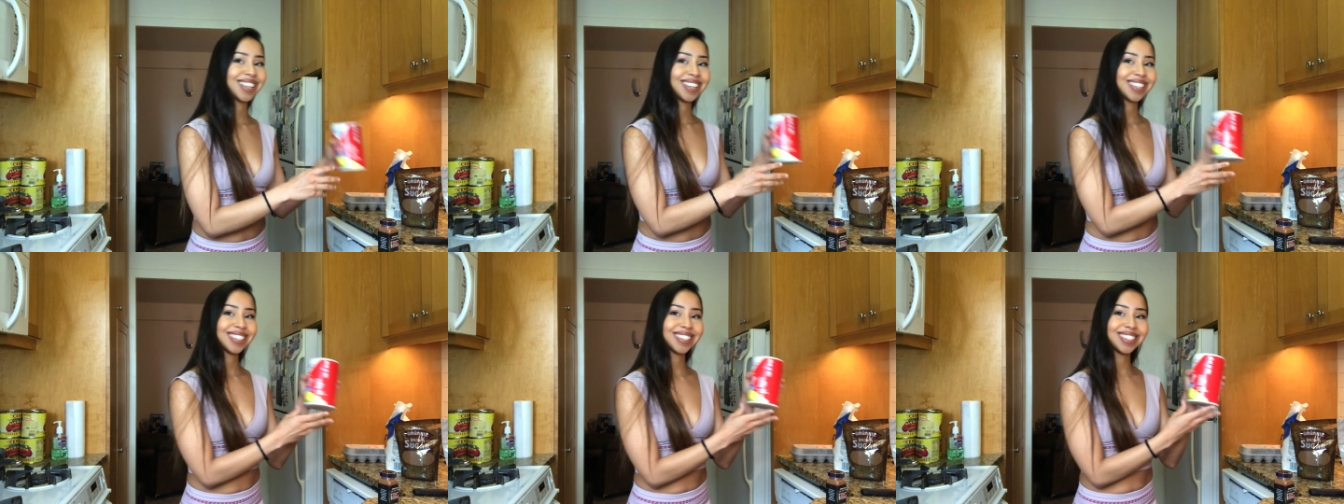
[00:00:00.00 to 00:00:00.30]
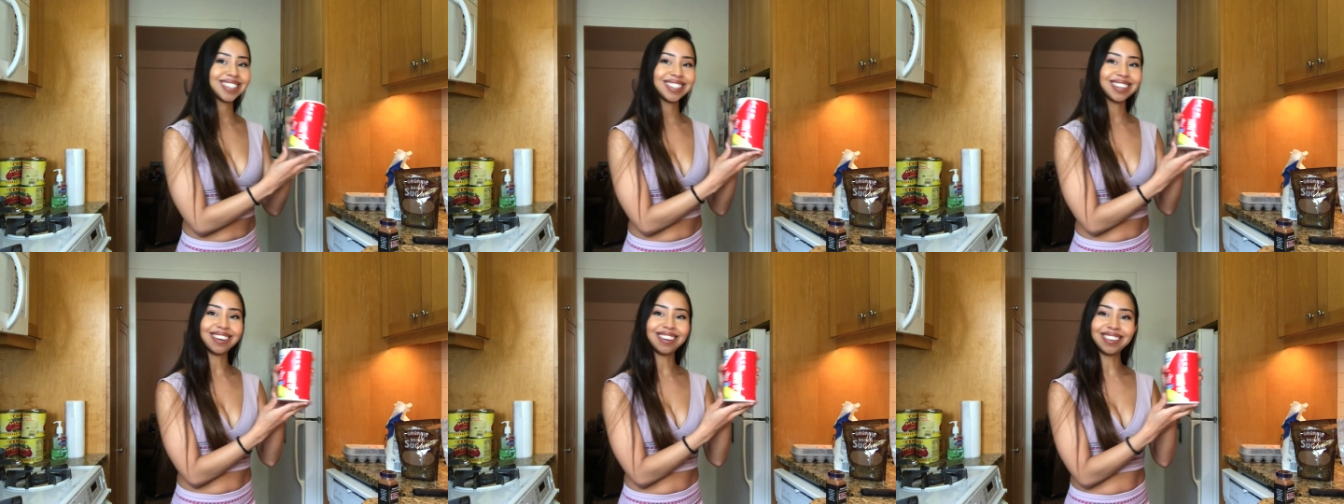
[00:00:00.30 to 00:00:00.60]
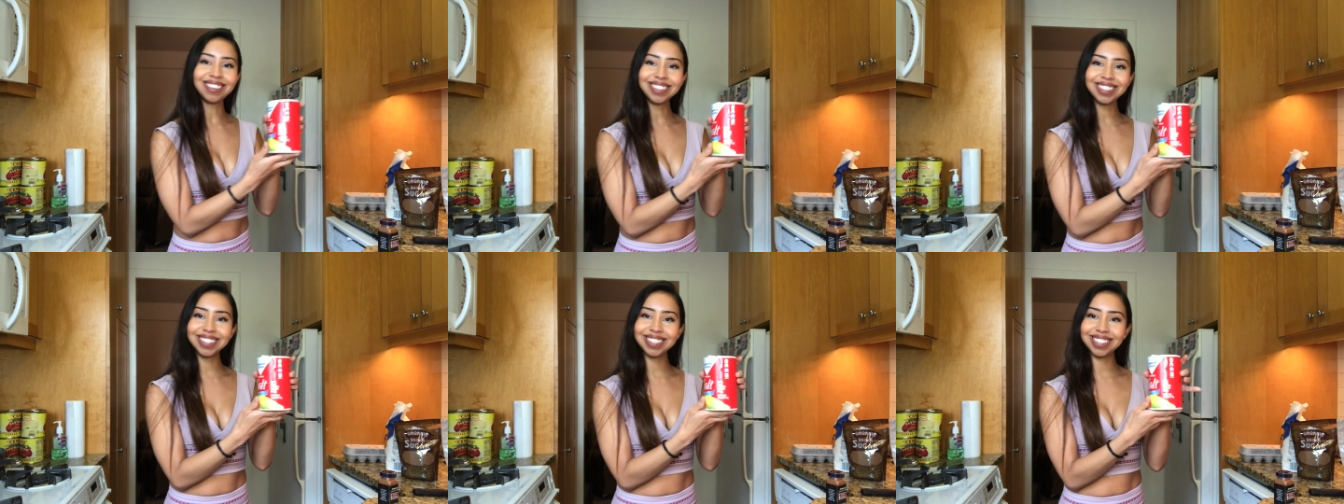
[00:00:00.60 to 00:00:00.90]

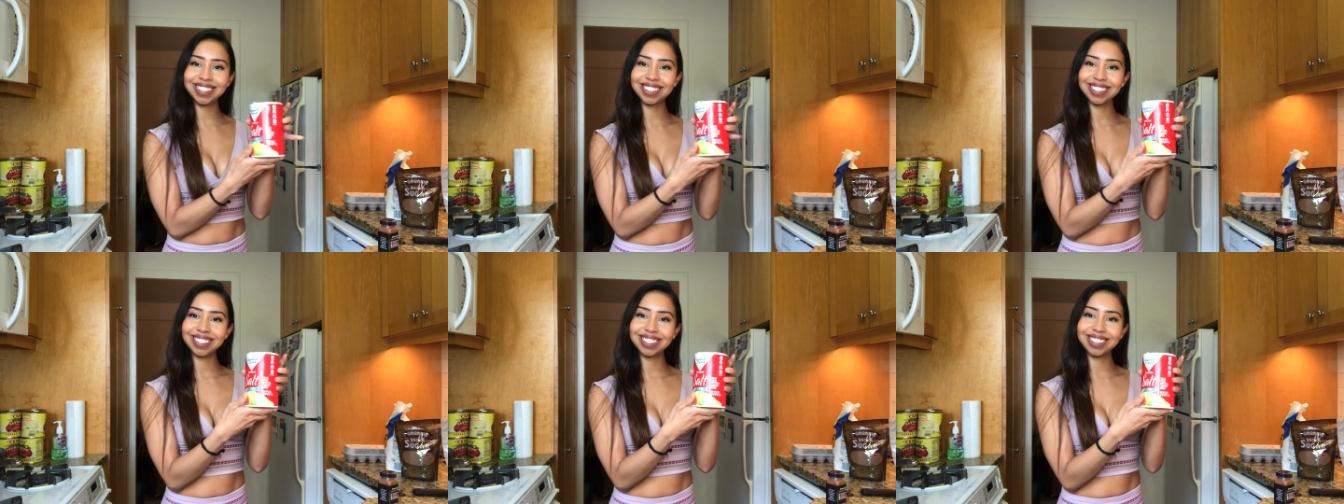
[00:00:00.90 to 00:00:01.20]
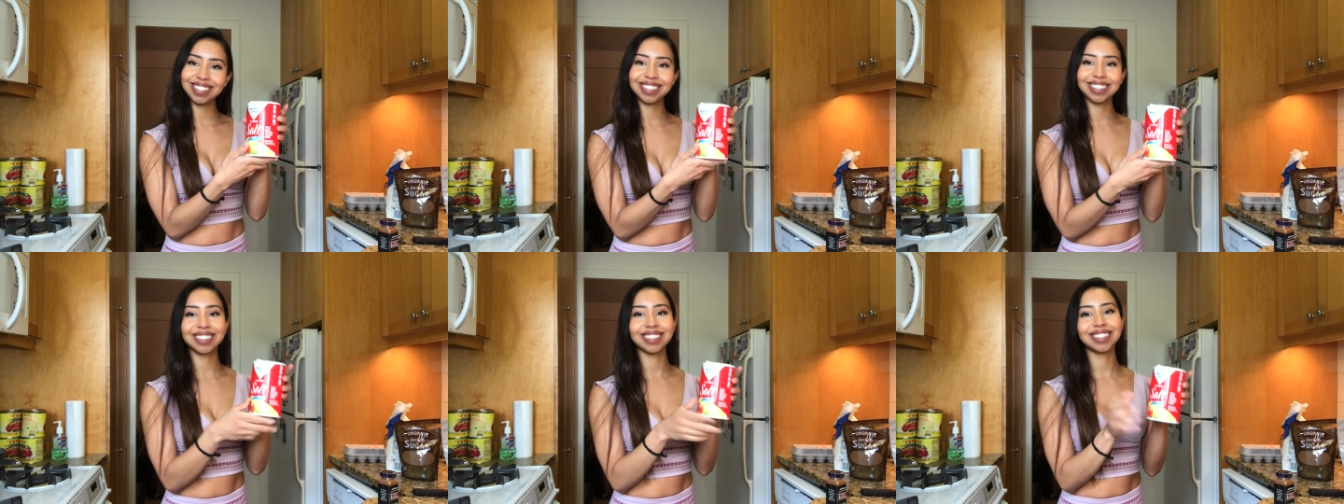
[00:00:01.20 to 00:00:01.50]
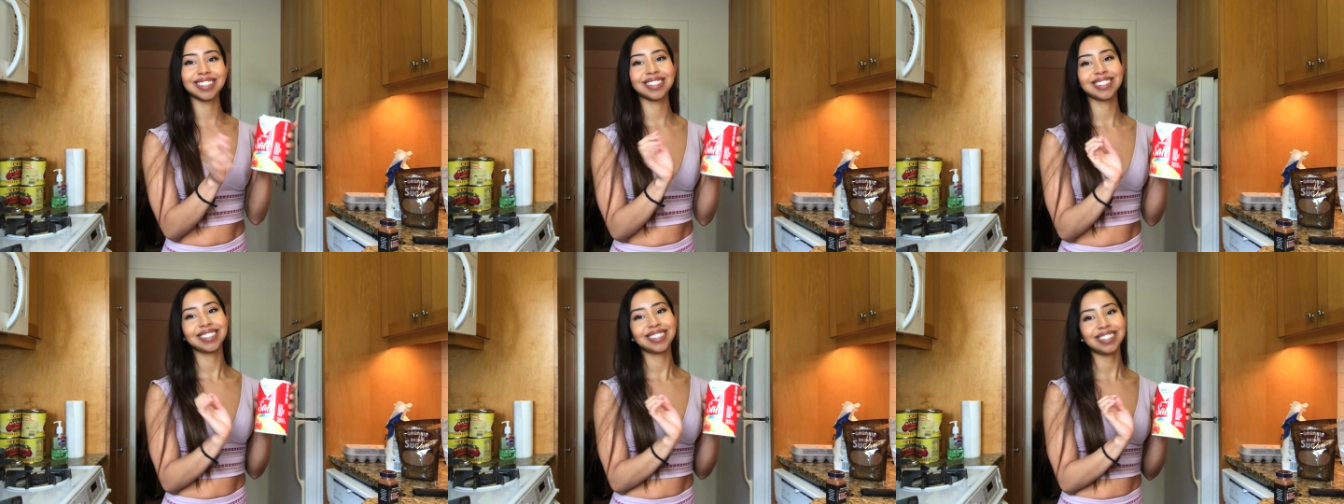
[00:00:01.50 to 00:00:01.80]
salt,
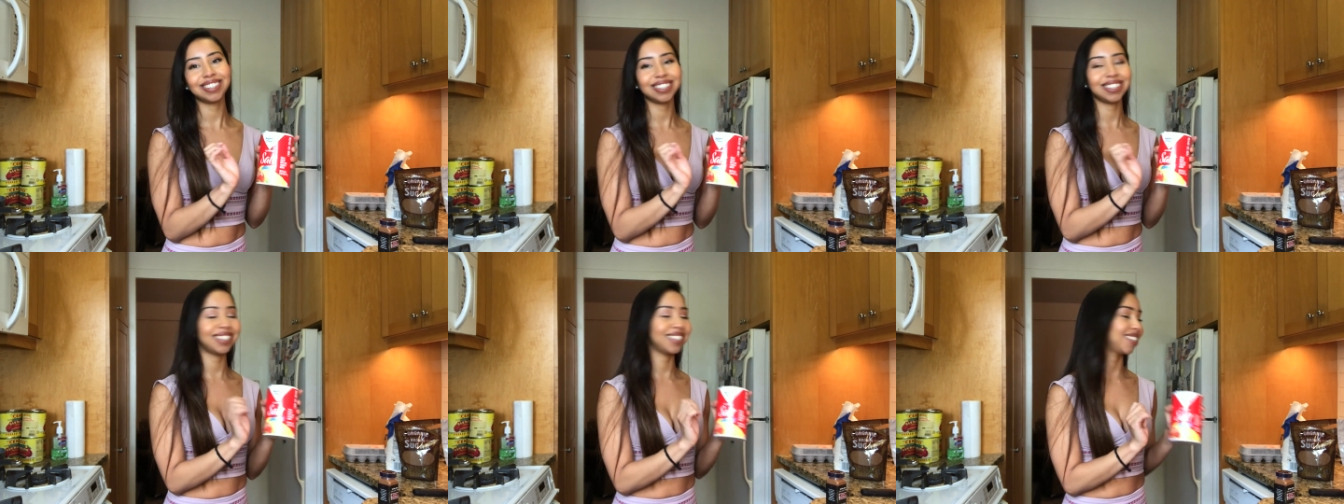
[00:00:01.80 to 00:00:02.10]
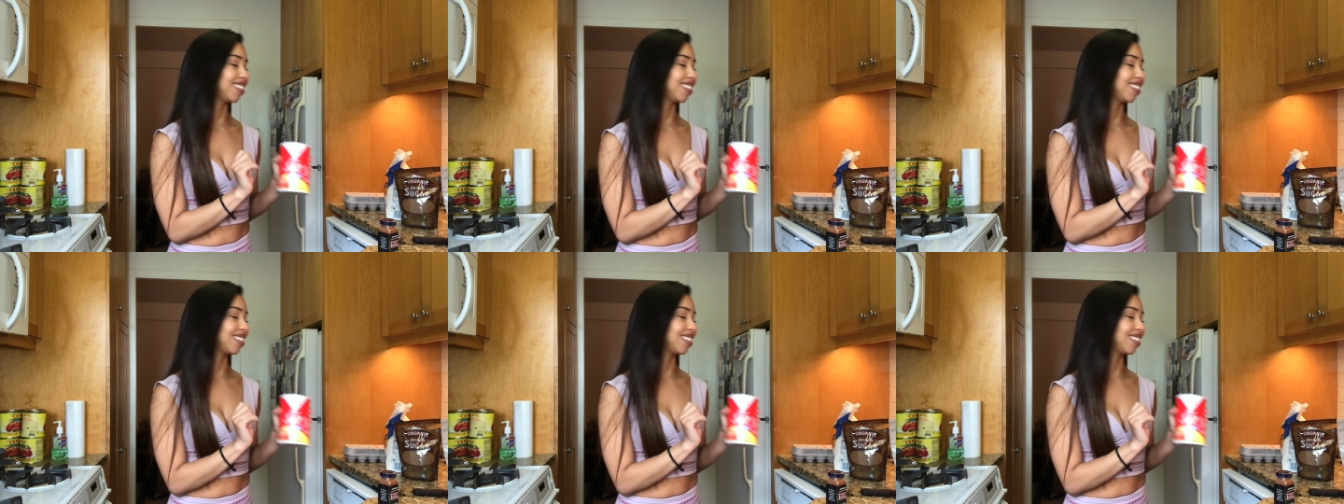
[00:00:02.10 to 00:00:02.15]
just a